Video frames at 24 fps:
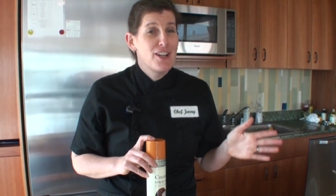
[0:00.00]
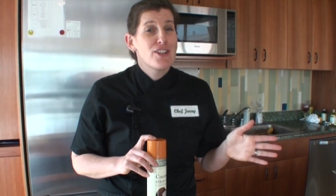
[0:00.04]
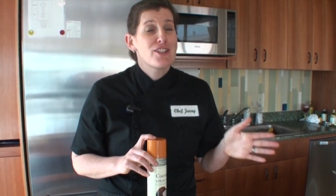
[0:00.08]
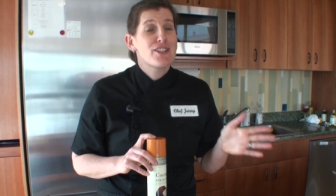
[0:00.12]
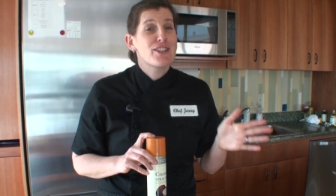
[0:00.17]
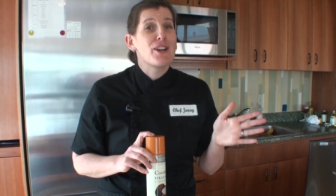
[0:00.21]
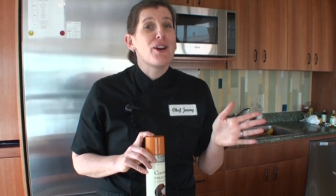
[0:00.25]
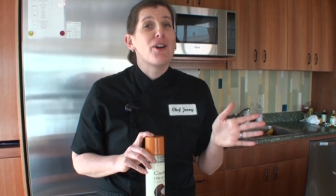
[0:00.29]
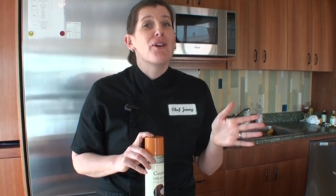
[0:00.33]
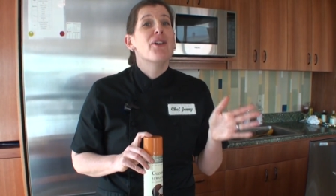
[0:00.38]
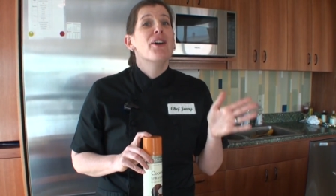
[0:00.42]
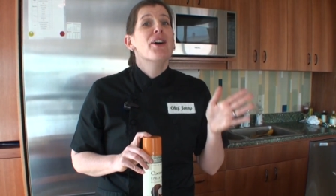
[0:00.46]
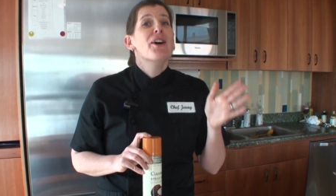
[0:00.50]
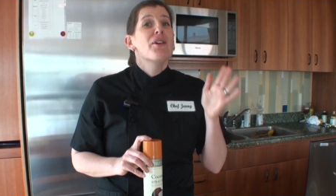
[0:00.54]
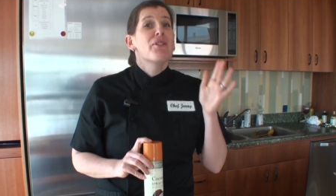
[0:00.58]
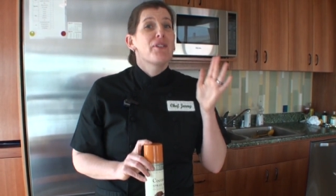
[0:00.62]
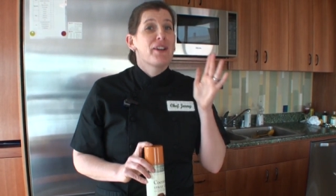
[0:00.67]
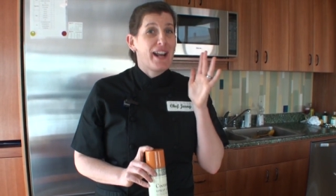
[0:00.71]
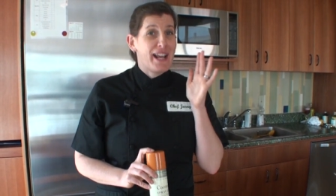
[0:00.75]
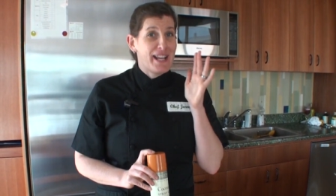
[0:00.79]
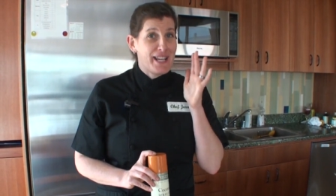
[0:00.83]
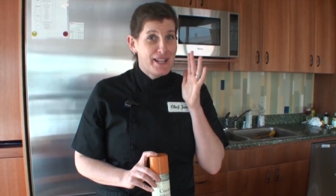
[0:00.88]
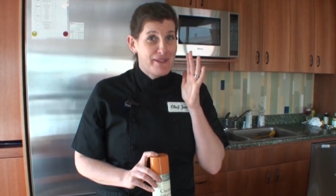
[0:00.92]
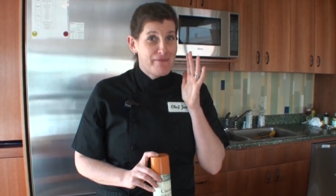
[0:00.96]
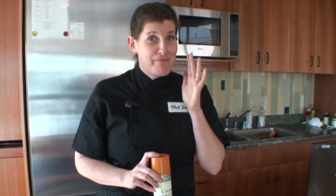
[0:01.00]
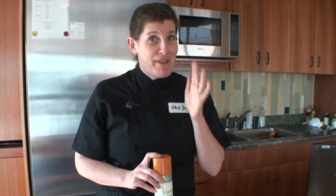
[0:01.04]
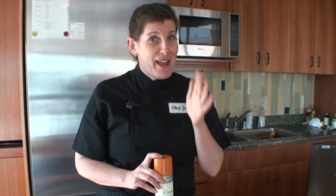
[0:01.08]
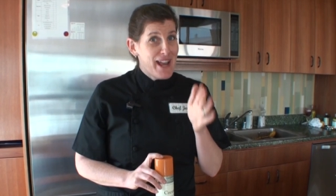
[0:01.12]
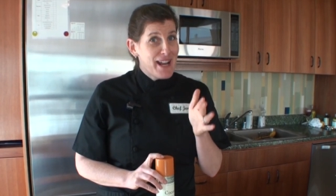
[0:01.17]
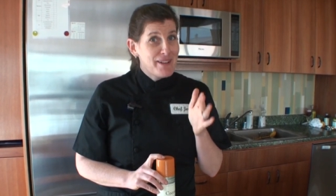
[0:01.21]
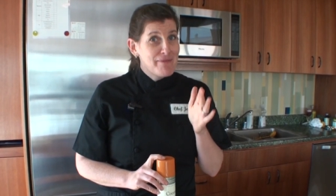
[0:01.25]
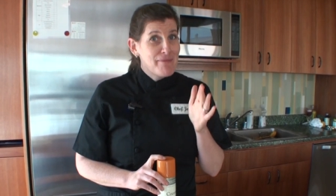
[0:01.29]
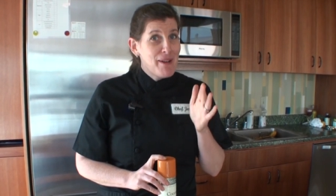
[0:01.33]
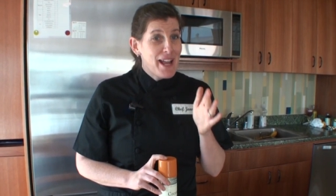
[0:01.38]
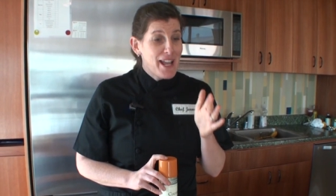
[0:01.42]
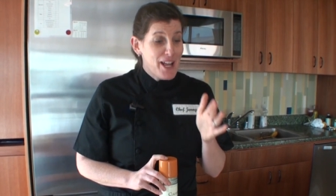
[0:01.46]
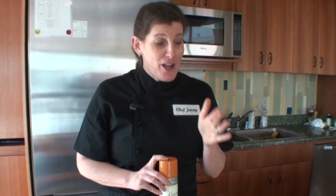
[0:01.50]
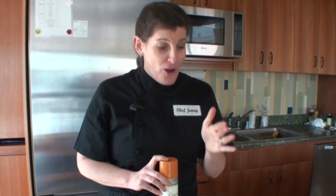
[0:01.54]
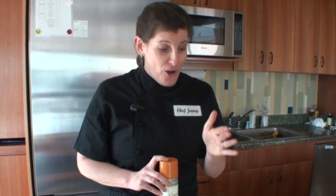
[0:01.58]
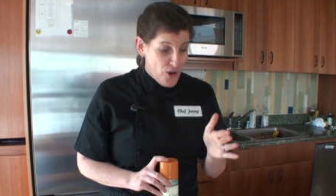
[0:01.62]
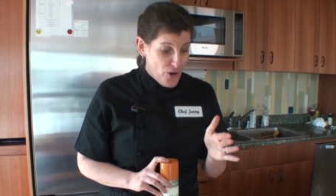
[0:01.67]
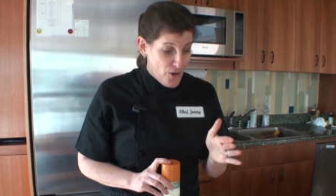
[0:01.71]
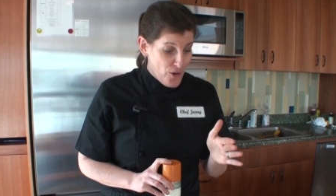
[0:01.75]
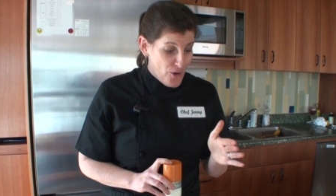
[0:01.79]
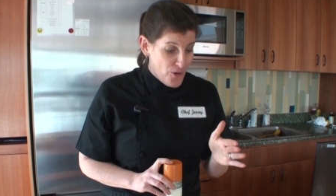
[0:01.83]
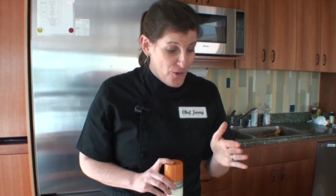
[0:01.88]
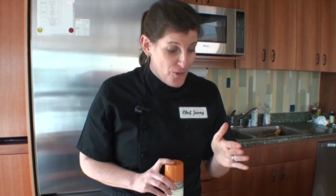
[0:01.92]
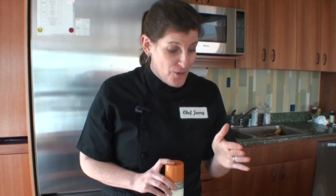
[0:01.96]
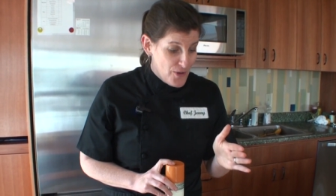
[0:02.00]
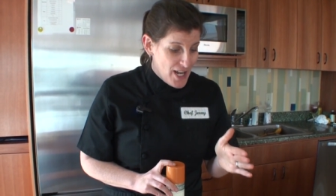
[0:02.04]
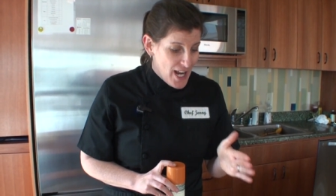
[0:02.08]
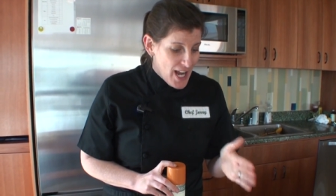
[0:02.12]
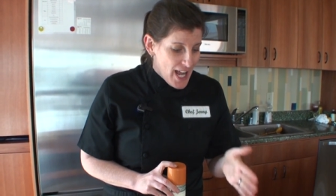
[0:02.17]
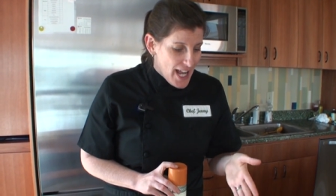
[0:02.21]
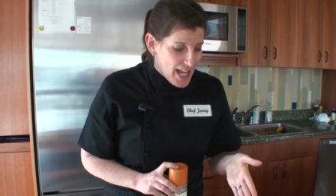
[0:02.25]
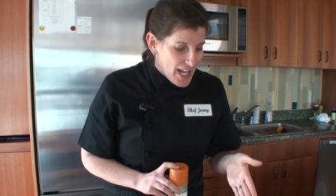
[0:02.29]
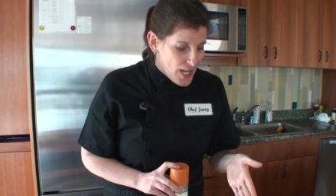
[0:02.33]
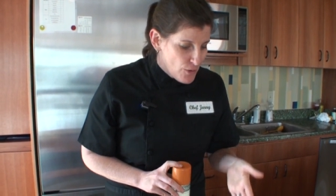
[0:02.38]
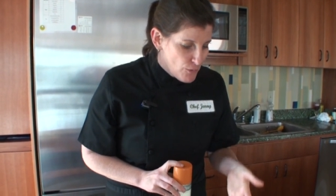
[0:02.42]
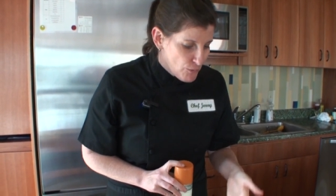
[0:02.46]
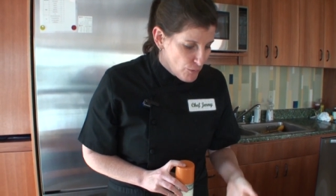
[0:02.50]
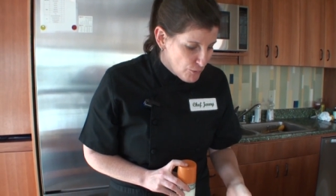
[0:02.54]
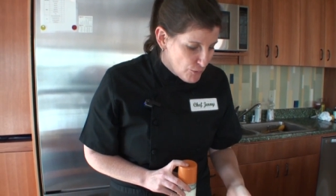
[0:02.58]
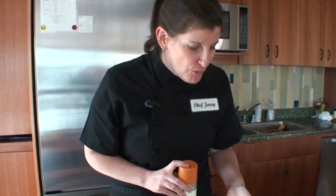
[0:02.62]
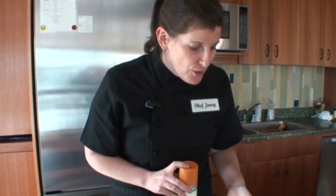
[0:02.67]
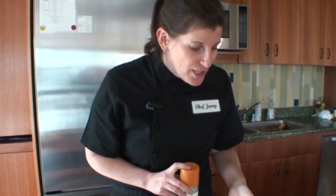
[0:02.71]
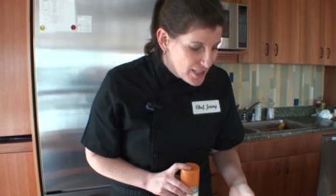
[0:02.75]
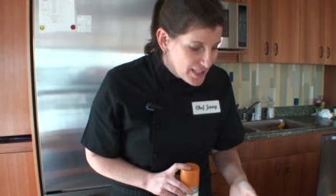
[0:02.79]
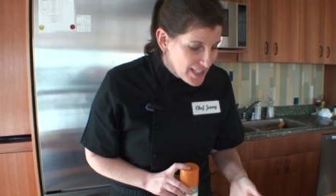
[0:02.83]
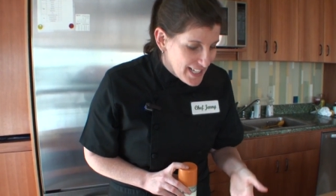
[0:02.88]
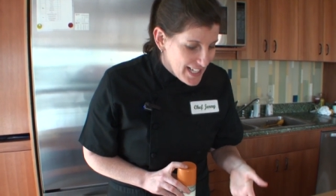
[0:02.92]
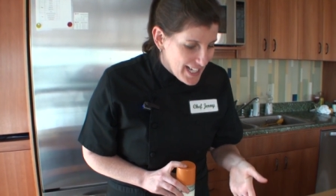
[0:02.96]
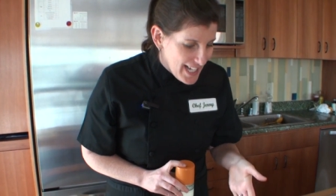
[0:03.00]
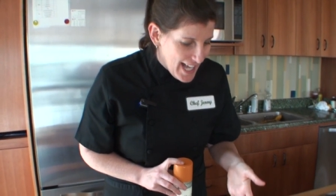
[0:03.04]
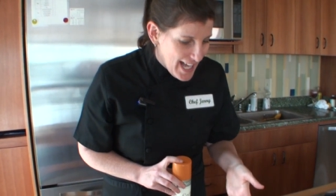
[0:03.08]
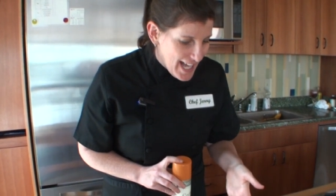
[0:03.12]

So when I can make my own, it really